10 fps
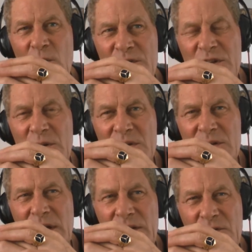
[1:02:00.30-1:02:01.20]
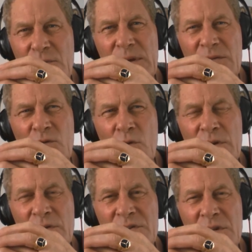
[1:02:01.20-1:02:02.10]
her when she was like 3 or
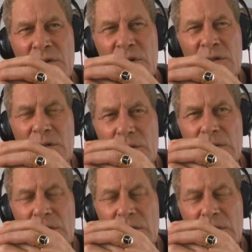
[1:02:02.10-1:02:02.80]
4 years old.